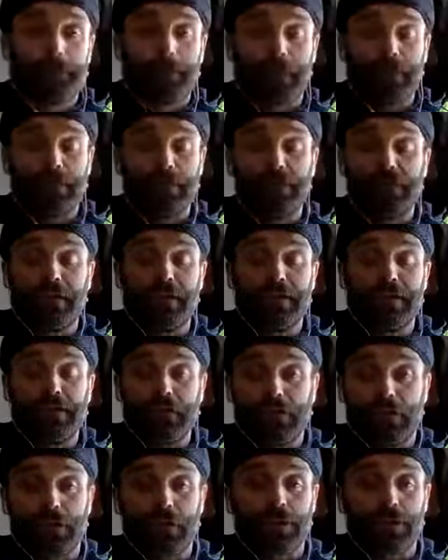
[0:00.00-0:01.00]
and to fit into
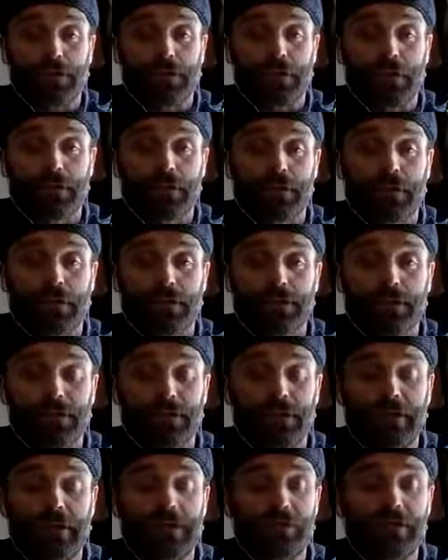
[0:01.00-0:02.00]
the culture so
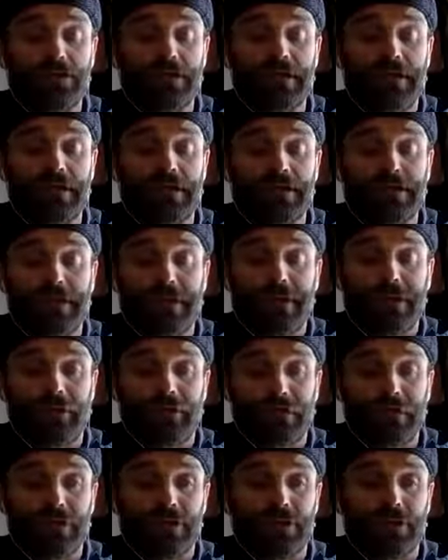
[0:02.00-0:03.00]
they don't st stick out
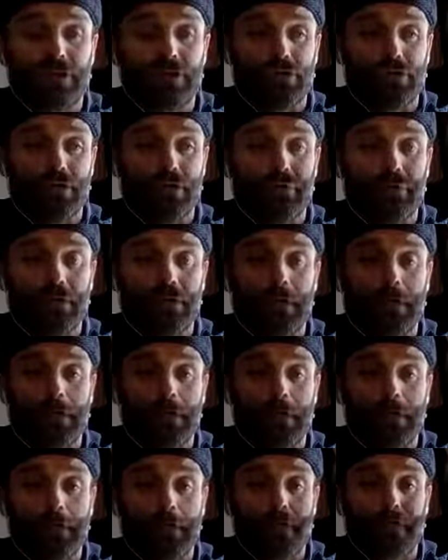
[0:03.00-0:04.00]
like a sore thumb.
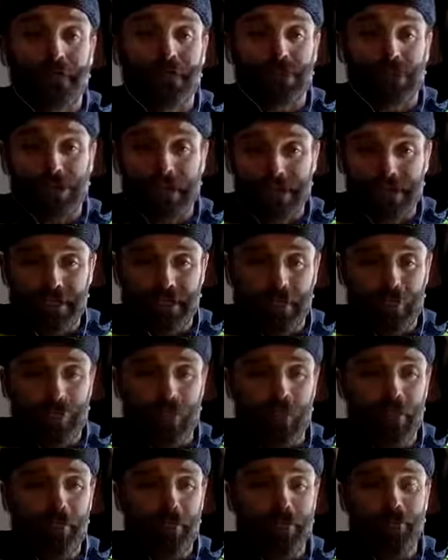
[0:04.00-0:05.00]
The Chinese have a
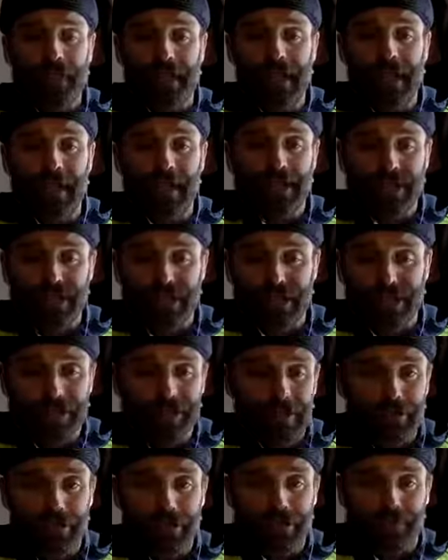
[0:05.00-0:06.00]
proverb the nail that sticks
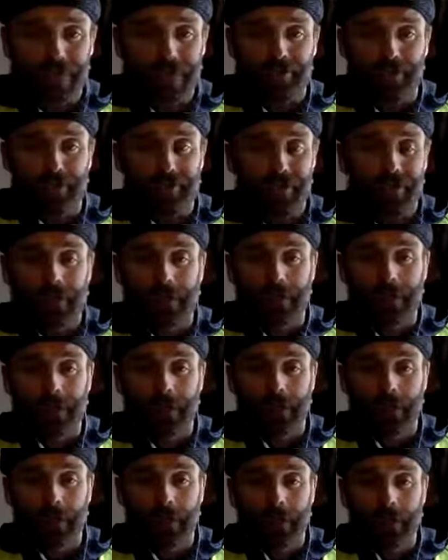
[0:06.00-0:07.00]
out gets hammered.
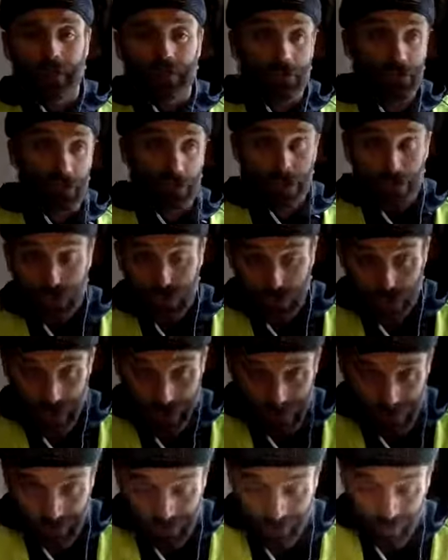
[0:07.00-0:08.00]
So they're all just trying
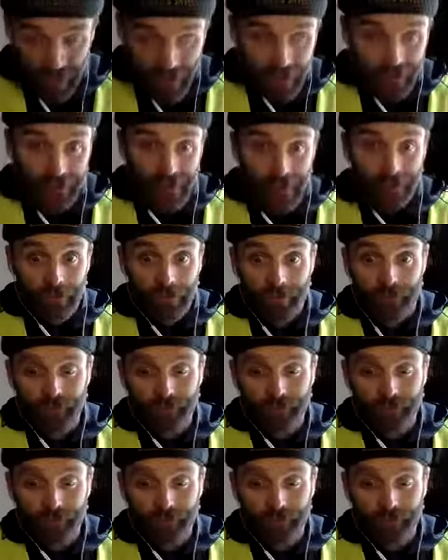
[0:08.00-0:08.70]
to blend in.